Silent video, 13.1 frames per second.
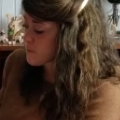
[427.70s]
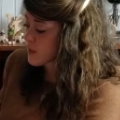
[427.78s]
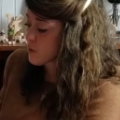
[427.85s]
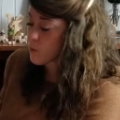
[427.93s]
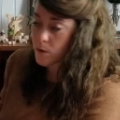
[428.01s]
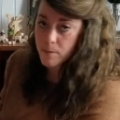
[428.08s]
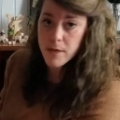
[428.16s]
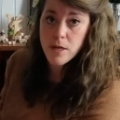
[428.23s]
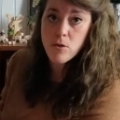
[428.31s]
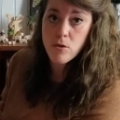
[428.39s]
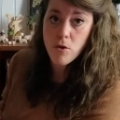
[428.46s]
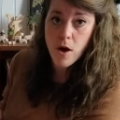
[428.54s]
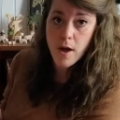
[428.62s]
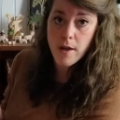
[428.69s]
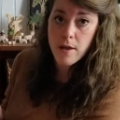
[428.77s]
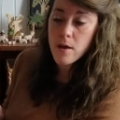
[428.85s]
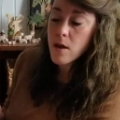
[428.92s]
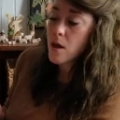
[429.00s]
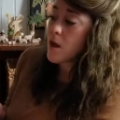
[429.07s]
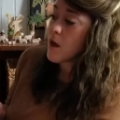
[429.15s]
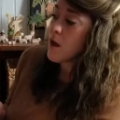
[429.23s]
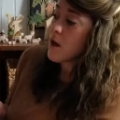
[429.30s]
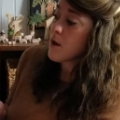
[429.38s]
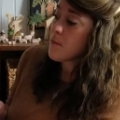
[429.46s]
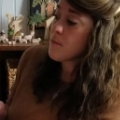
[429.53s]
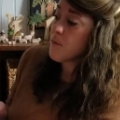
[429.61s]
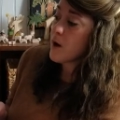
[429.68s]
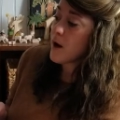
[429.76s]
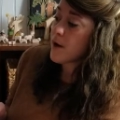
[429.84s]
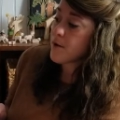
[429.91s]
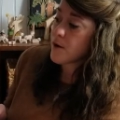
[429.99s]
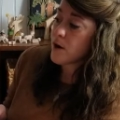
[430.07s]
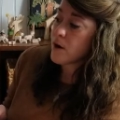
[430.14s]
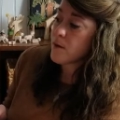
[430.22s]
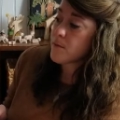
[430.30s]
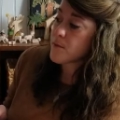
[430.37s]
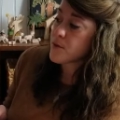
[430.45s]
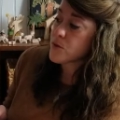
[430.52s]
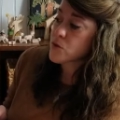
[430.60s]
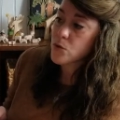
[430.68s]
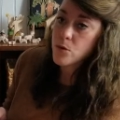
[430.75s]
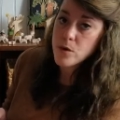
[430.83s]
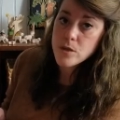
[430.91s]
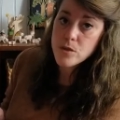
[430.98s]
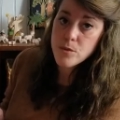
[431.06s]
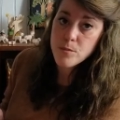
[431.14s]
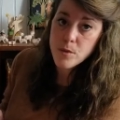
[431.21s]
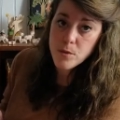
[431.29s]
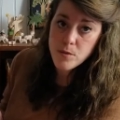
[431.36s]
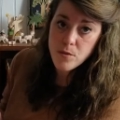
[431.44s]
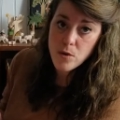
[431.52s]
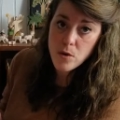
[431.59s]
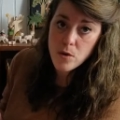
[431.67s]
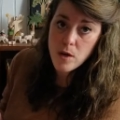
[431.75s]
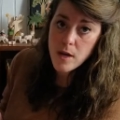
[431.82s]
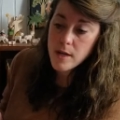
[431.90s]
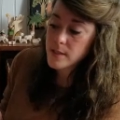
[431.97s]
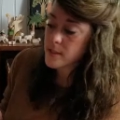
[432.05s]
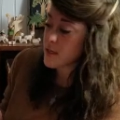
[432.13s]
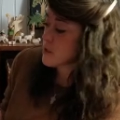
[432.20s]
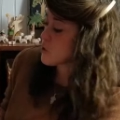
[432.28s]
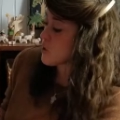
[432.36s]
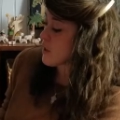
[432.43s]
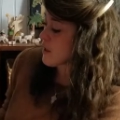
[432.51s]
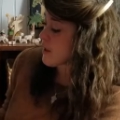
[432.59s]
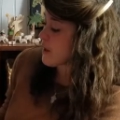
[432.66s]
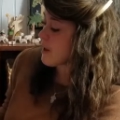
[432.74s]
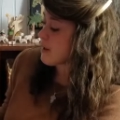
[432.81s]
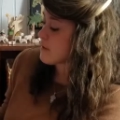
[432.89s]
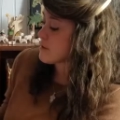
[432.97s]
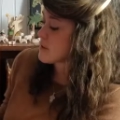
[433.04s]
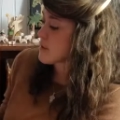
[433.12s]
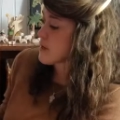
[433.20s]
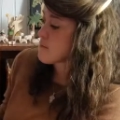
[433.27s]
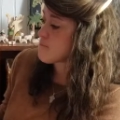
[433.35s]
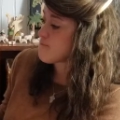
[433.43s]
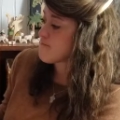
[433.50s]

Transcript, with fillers: they will make you cry, but um, the stories are beautiful and touching, and um,